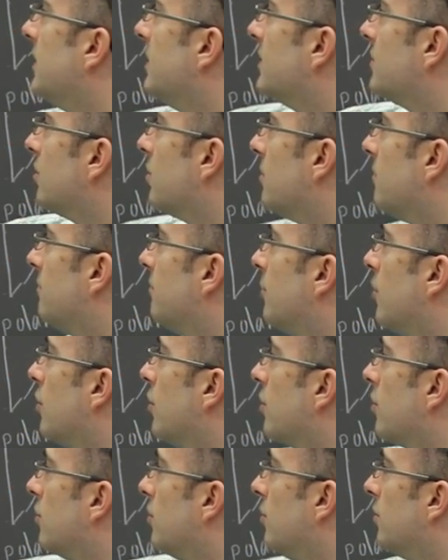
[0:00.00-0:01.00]
these sort of
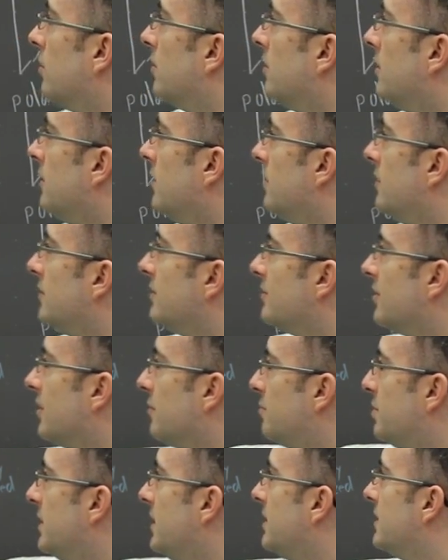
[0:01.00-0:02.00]
vertical sort
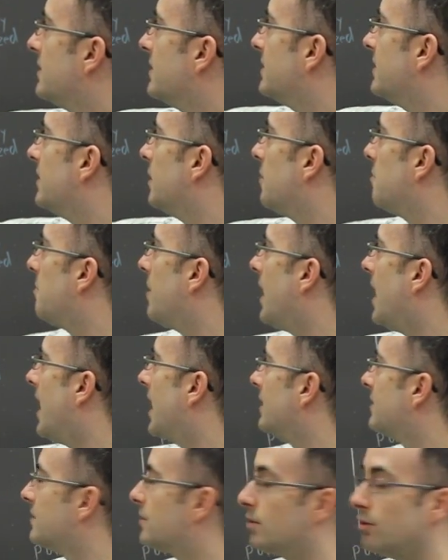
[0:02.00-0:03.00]
of pieces here
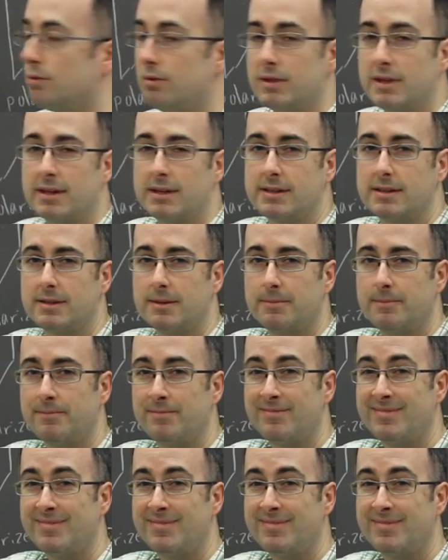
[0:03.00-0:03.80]
pass through this.